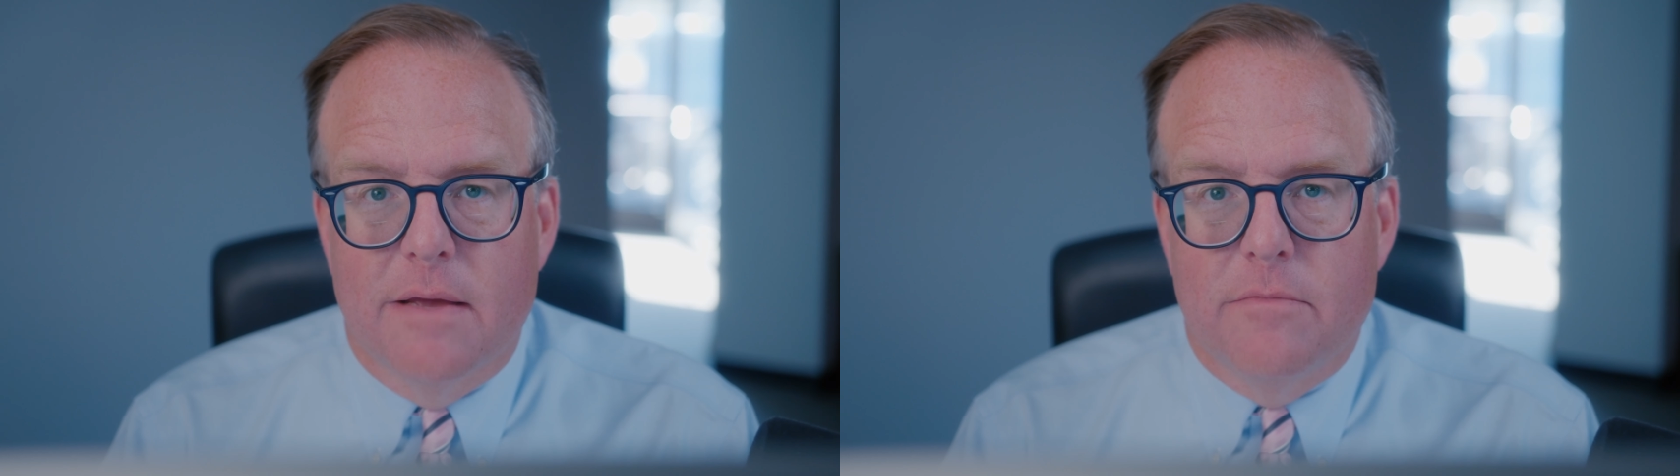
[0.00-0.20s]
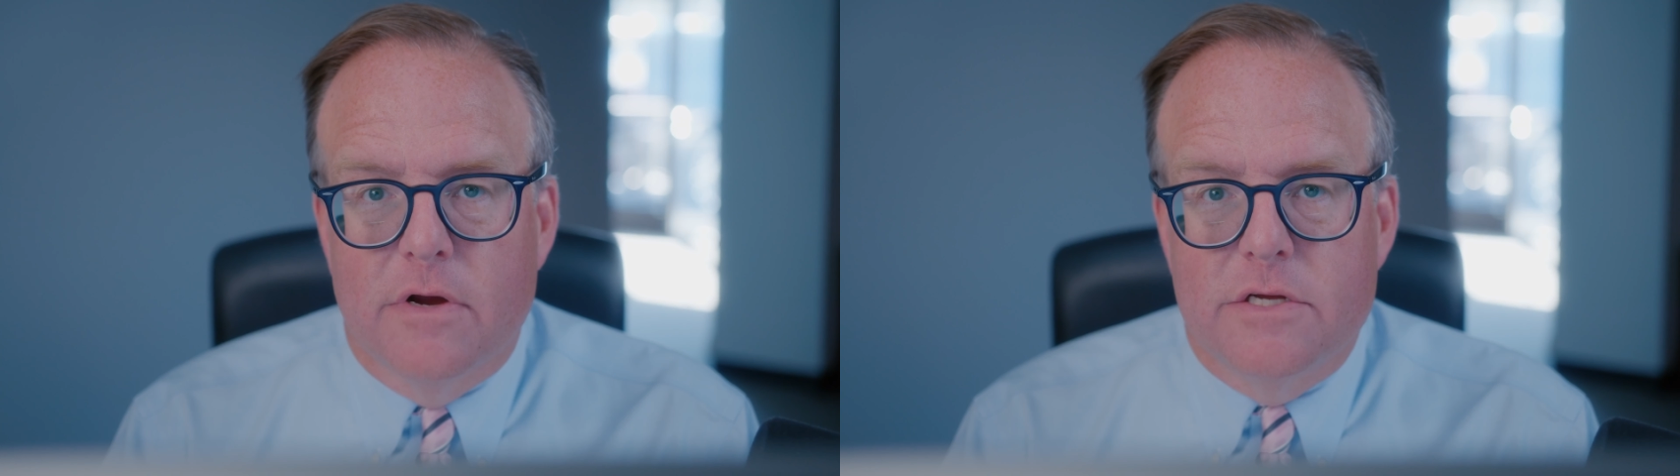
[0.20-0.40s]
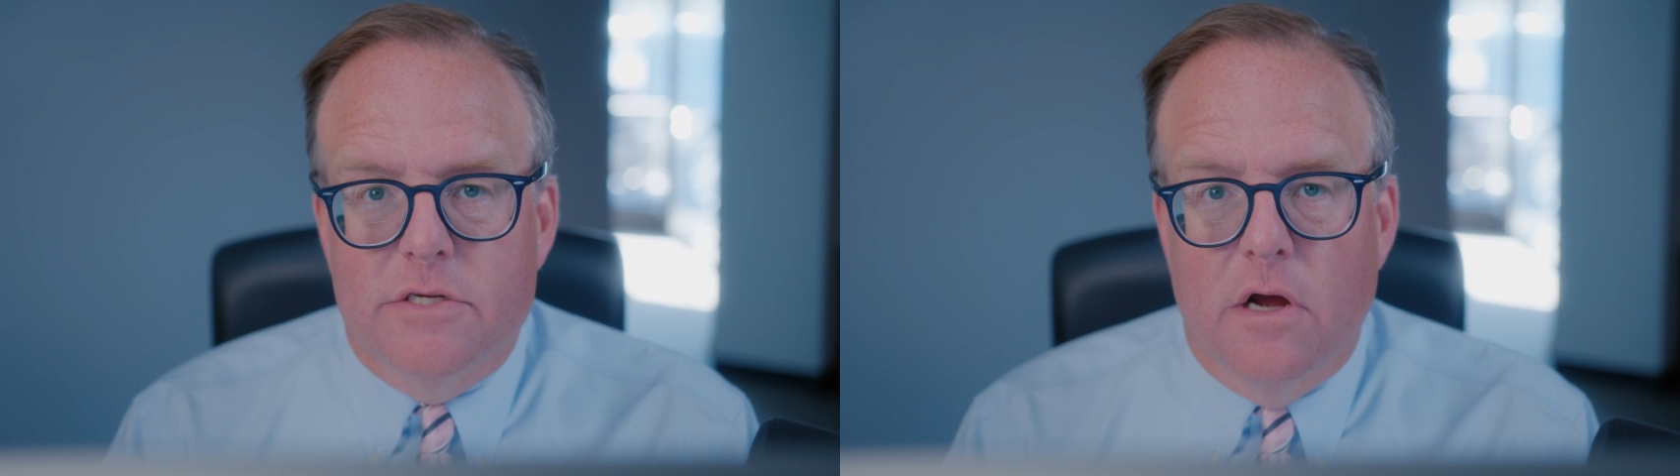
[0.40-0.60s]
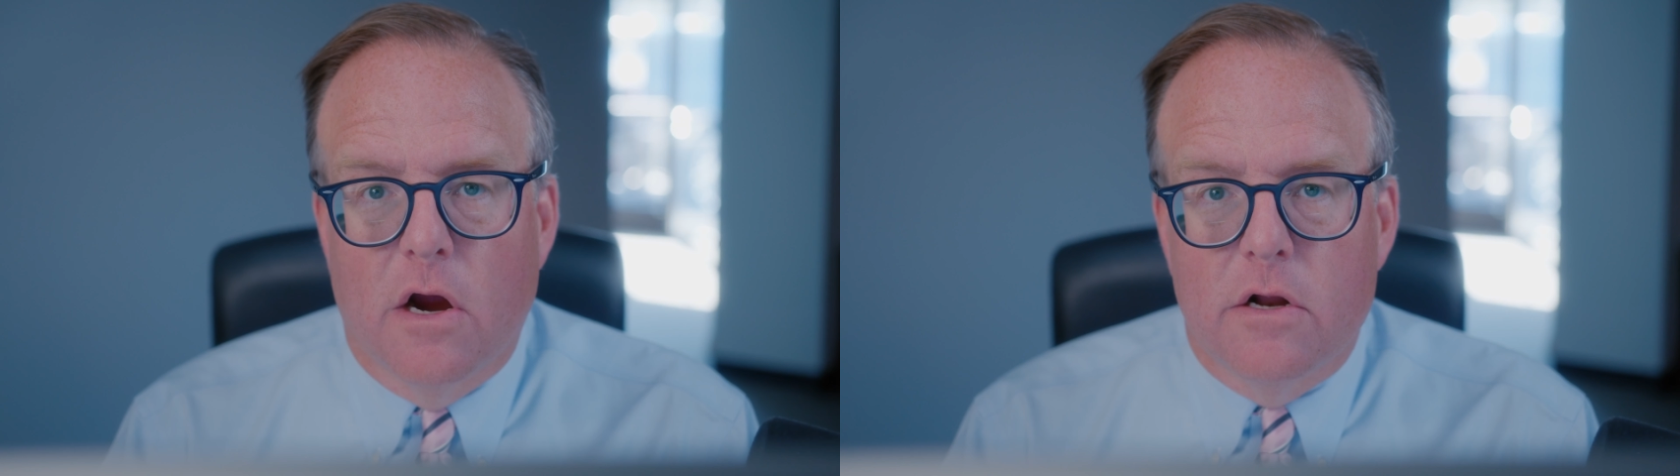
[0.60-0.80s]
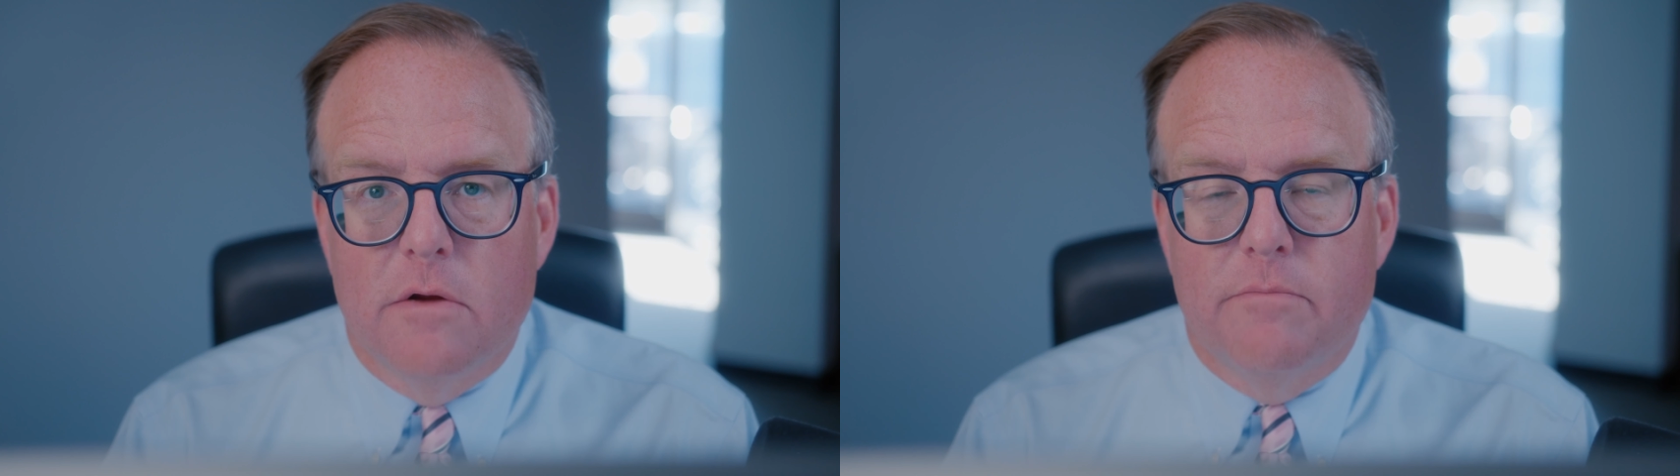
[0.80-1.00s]
immigration
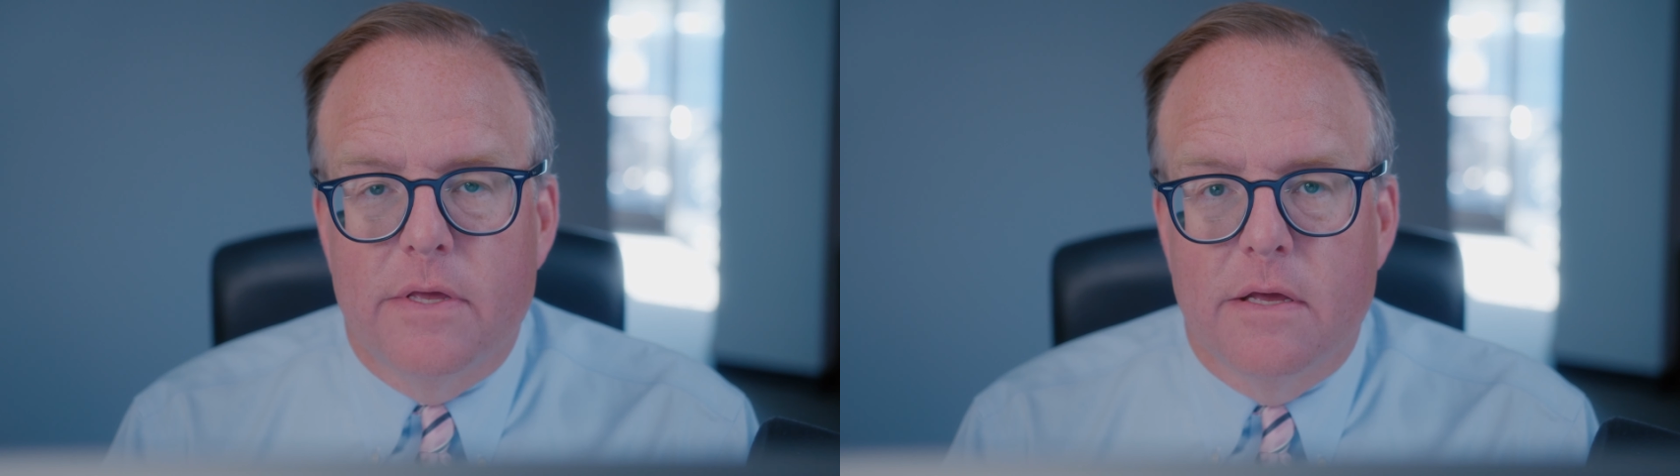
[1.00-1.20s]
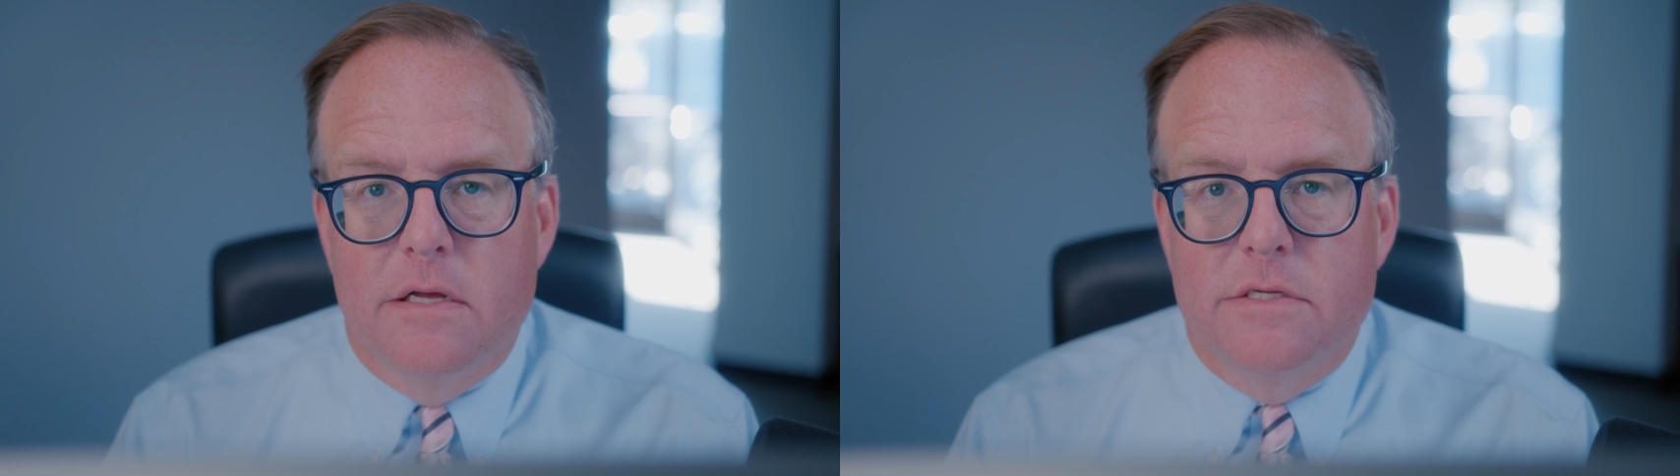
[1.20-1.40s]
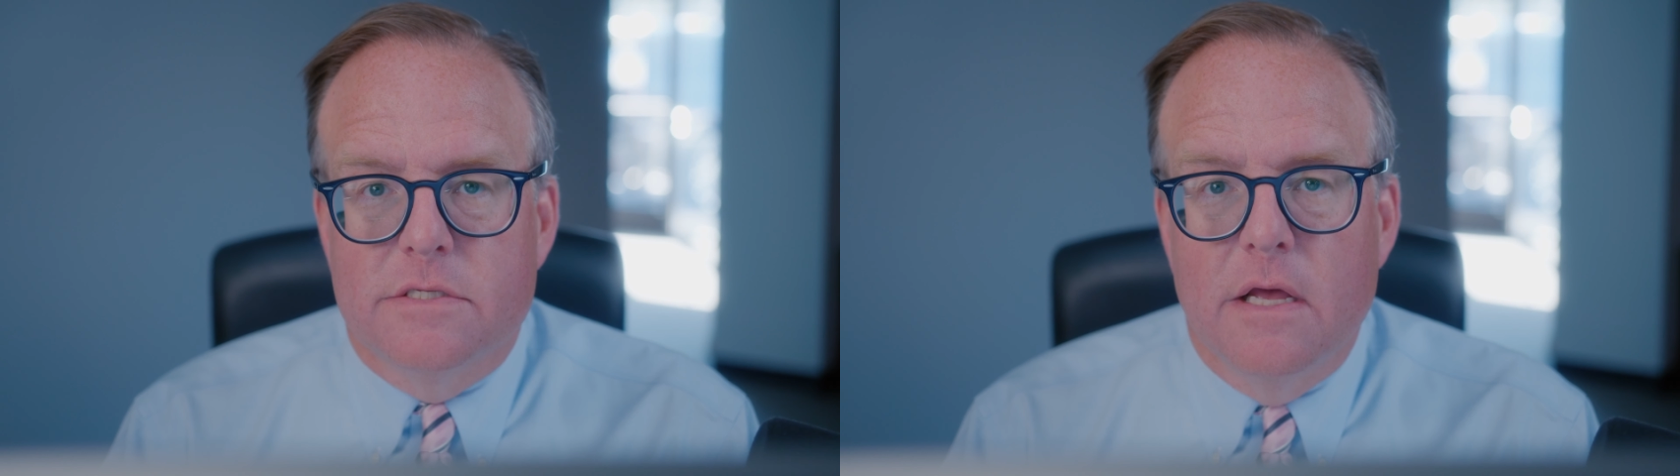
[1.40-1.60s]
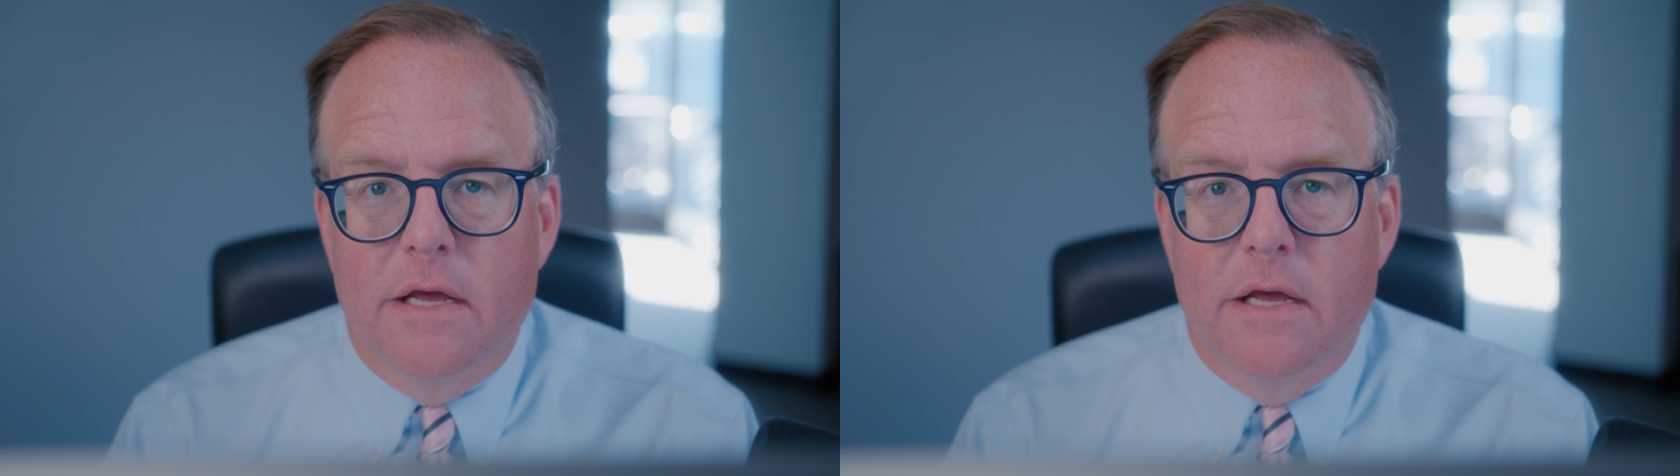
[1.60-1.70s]
harder because